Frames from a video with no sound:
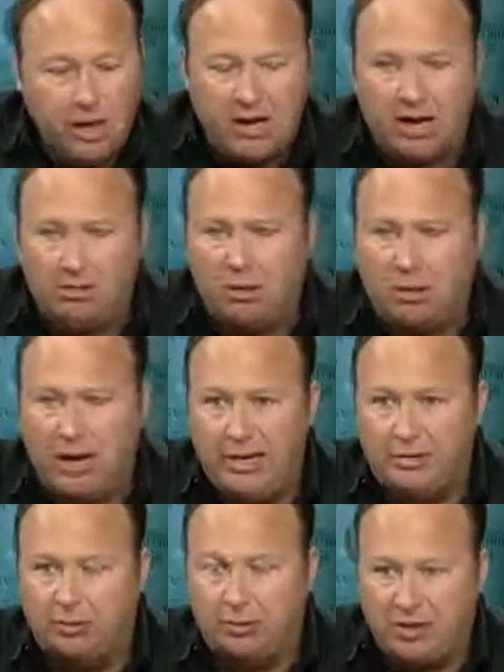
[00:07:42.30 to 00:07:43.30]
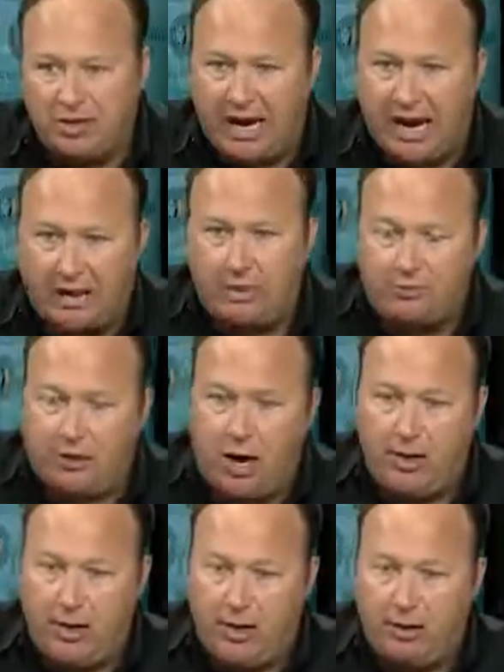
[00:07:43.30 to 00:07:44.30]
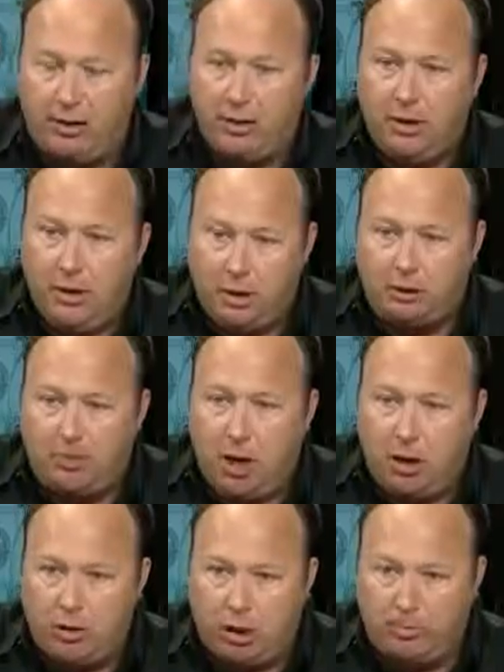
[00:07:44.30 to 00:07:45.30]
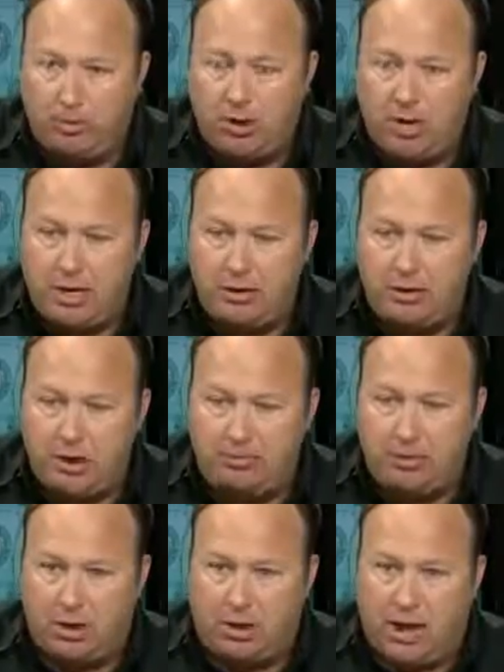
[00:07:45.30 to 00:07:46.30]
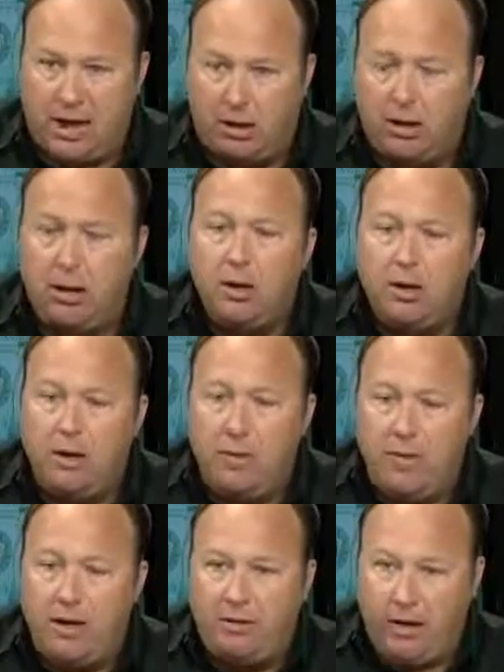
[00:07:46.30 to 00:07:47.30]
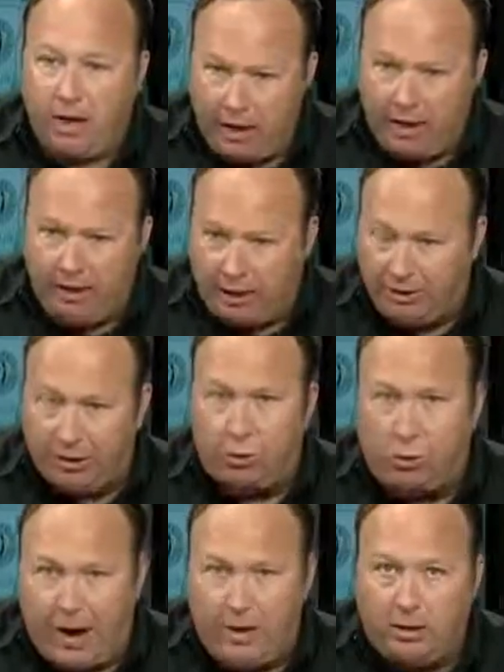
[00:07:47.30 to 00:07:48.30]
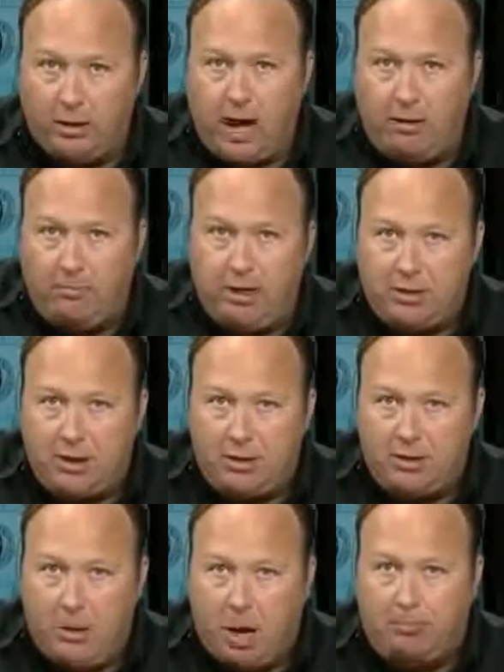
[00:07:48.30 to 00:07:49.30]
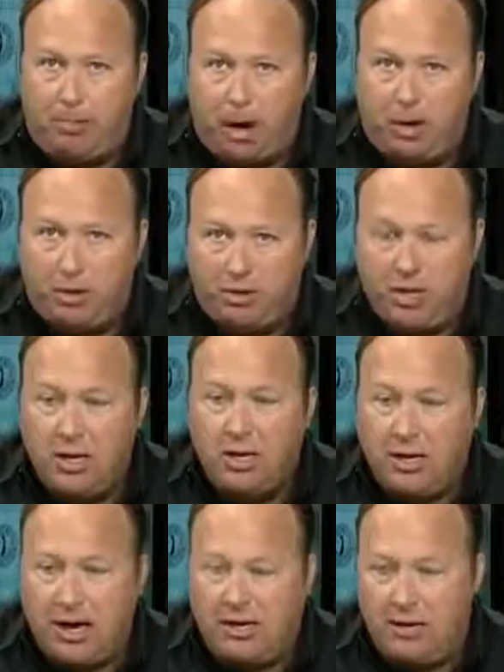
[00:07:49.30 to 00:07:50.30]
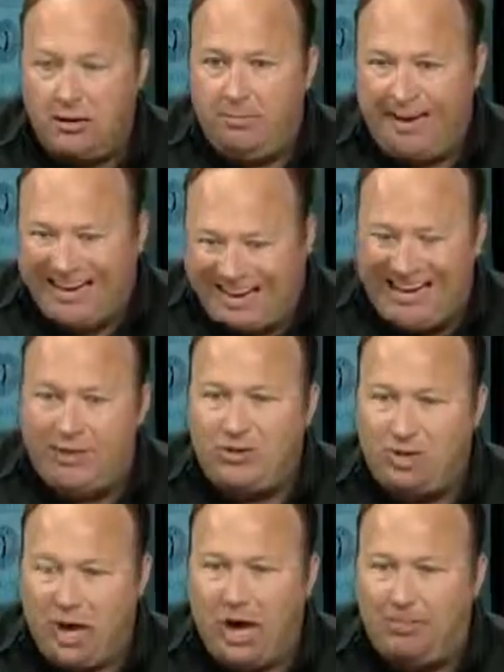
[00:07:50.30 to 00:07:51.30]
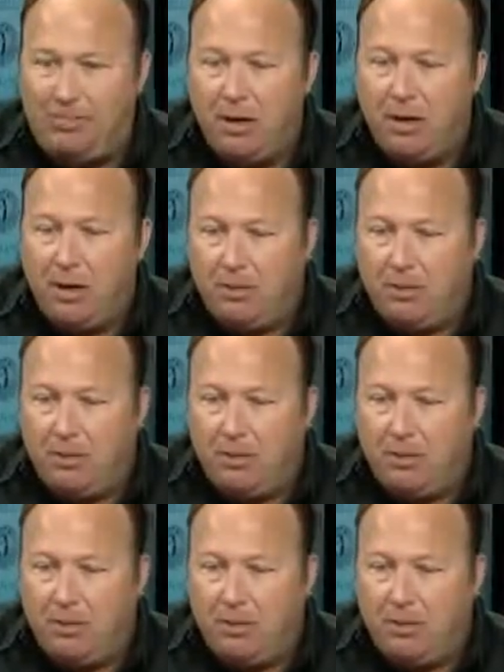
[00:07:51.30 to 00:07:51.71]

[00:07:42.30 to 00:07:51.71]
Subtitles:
A chemical laser with a cyclotron in it, a small superconducting super collider, and then it's like a rail gun, but it's small particles, and it heats up.